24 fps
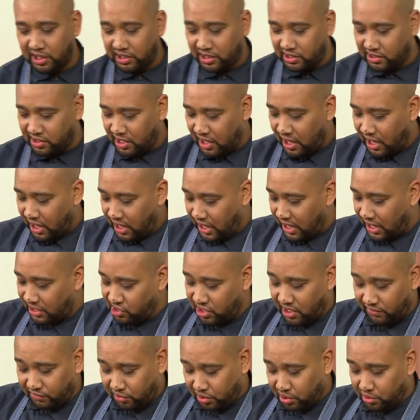What I did is, I
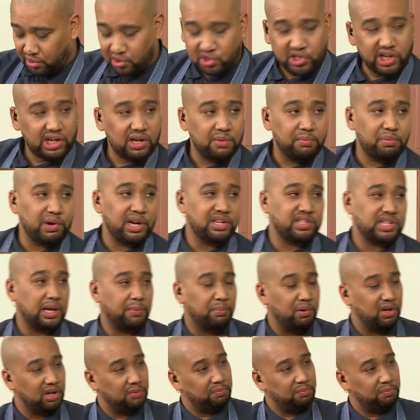actually have two chicken breasts, and I